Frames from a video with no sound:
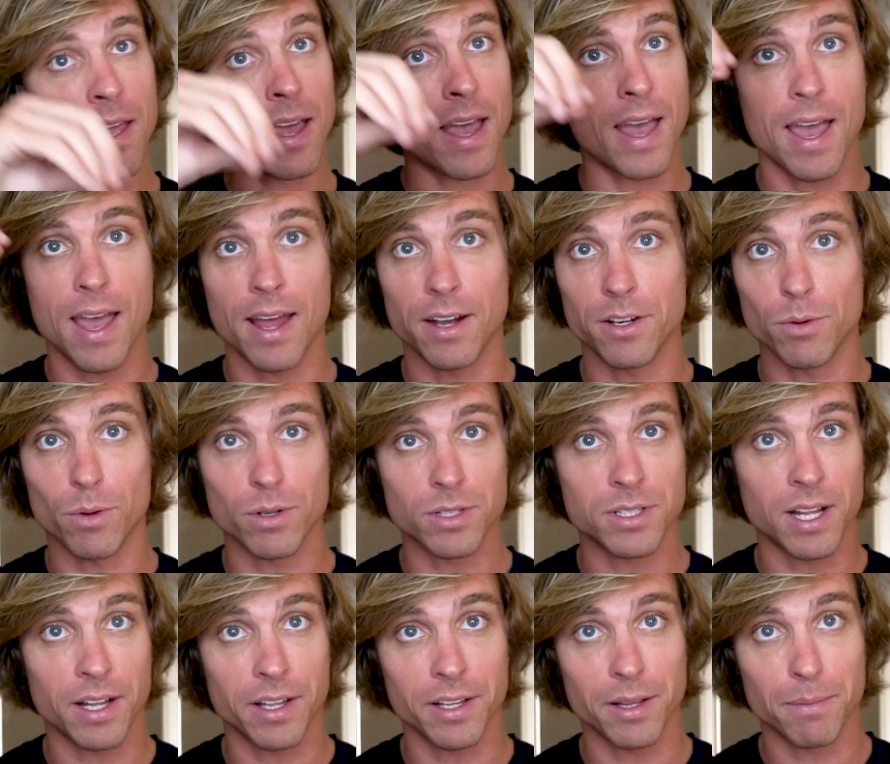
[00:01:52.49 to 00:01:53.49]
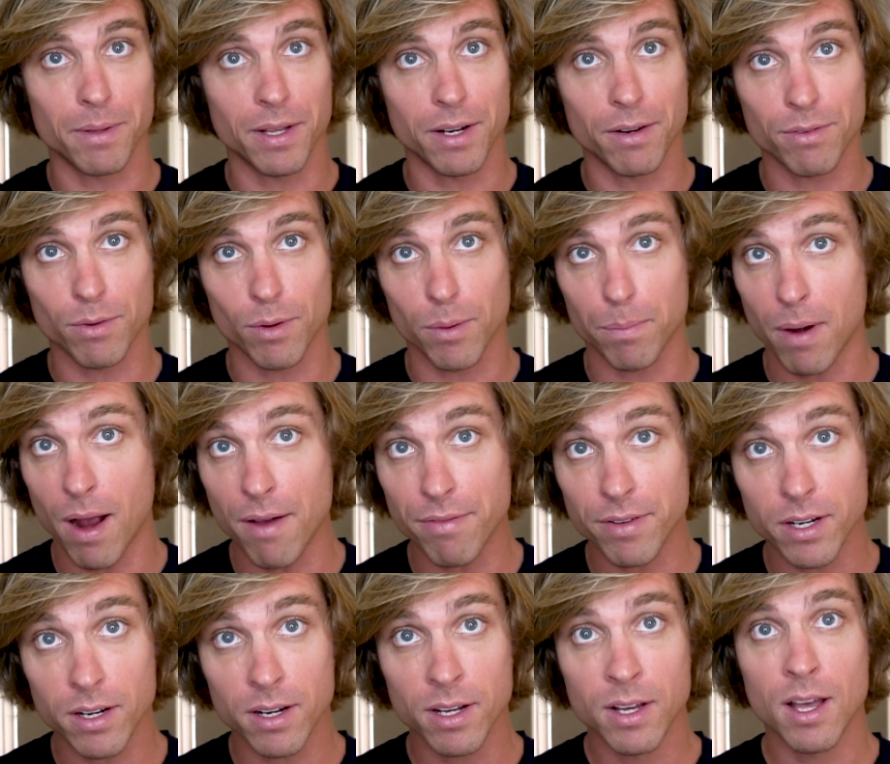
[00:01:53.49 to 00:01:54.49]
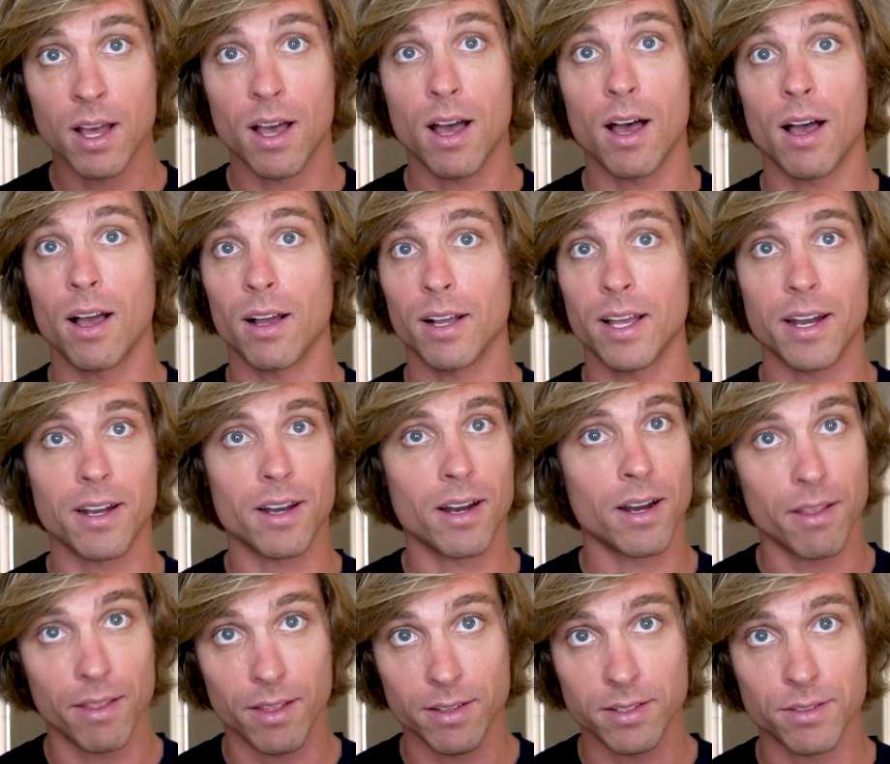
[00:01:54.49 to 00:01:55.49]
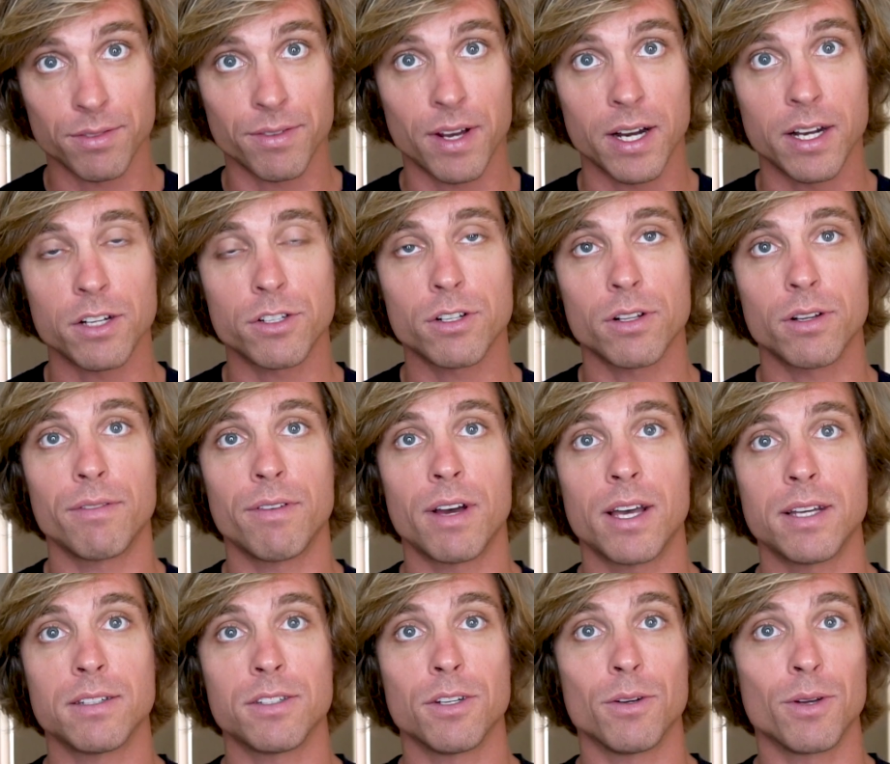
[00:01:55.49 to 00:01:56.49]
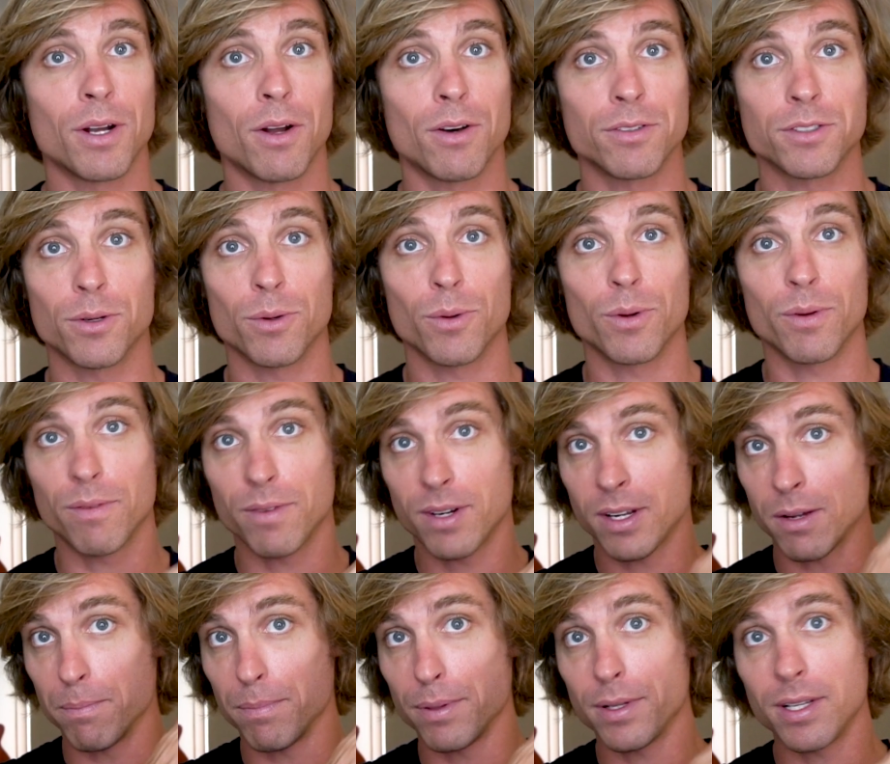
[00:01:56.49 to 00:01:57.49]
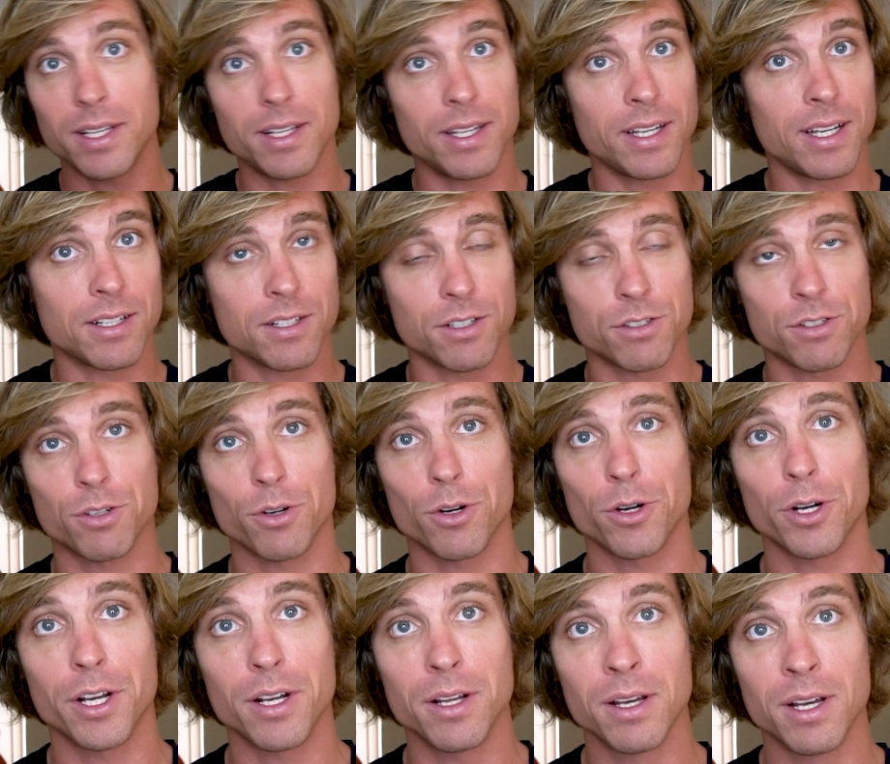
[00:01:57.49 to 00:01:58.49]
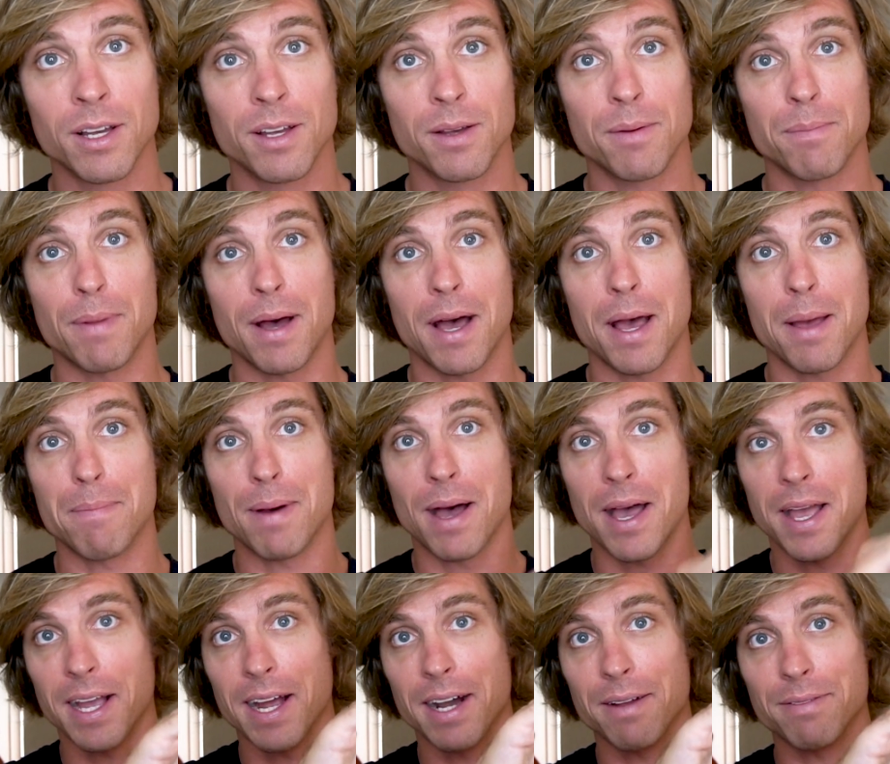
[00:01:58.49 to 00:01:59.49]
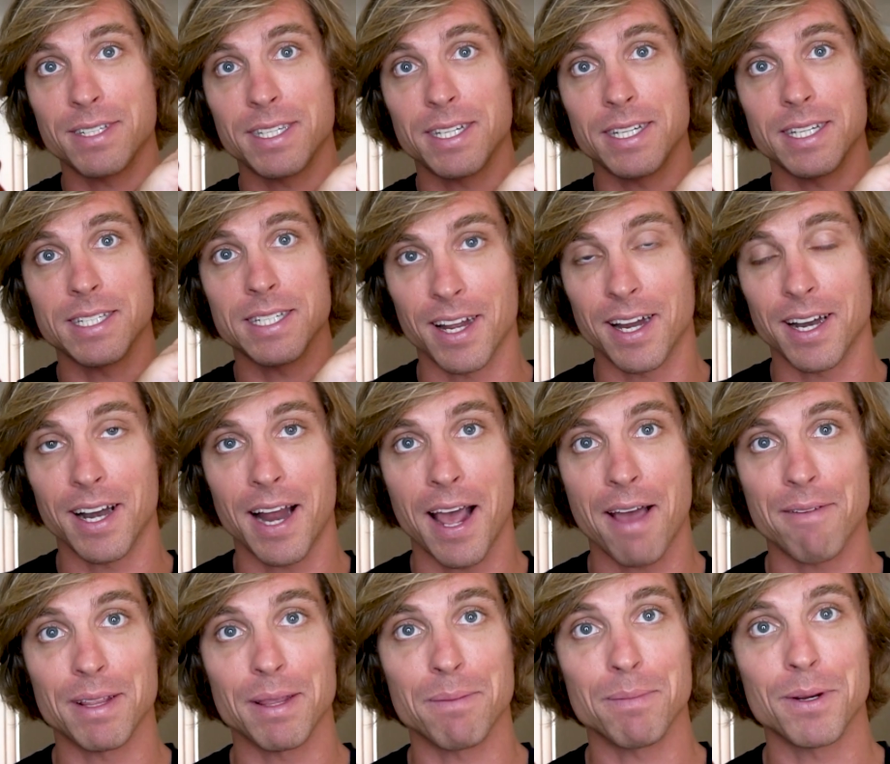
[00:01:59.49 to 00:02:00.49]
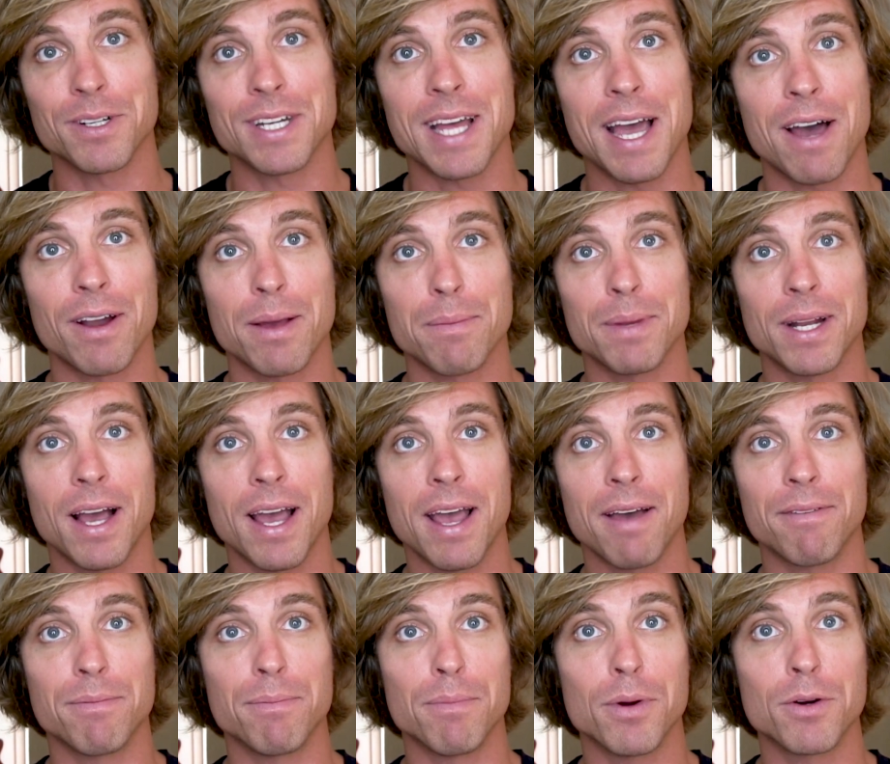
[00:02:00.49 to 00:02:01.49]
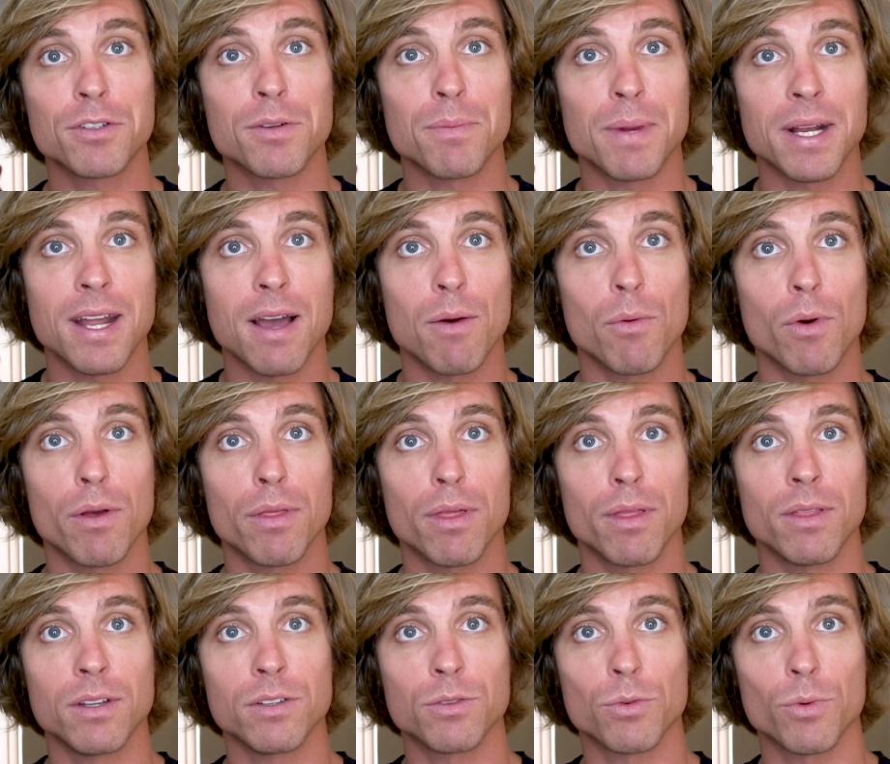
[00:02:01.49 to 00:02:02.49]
and you are selling them later for a profit. Again, none of this is financial advice. You can also completely get destroyed by buying NFTs and having them go down. I mean, I have most of my net worth in these